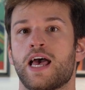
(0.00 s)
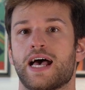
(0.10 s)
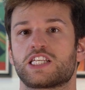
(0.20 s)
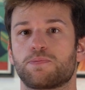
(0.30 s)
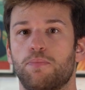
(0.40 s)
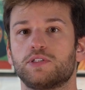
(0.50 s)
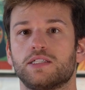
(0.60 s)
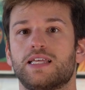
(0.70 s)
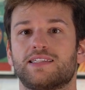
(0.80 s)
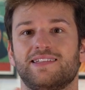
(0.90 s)
has
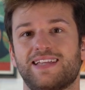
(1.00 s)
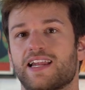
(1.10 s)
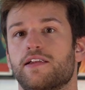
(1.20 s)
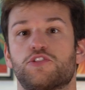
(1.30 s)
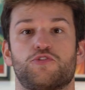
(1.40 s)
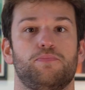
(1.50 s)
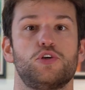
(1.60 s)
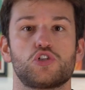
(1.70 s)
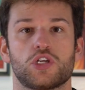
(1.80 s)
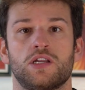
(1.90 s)
spotted that the data
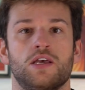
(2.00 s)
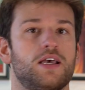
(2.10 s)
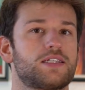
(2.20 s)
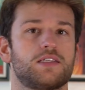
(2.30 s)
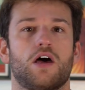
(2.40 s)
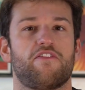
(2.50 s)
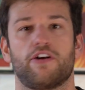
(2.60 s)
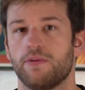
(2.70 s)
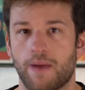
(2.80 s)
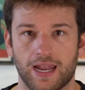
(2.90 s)
distribution is not
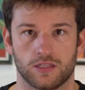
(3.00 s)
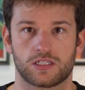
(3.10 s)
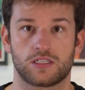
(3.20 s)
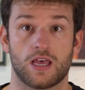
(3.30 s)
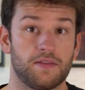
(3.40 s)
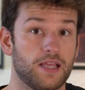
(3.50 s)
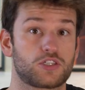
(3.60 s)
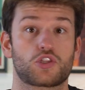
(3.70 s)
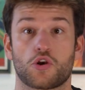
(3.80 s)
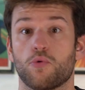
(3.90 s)
very balanced, and
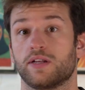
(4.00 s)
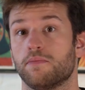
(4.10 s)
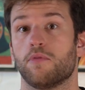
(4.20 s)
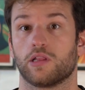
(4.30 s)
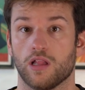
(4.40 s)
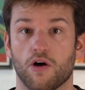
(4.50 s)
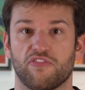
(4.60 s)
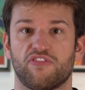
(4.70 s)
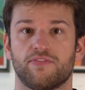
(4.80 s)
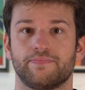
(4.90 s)
that's throwing the model
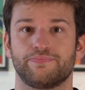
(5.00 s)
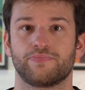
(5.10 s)
off.